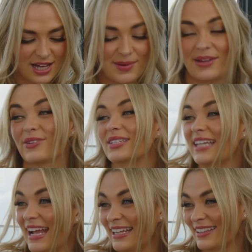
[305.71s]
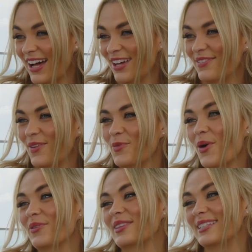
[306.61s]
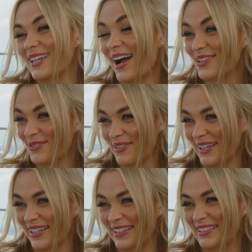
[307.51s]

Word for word: about your dating life, what would the title be?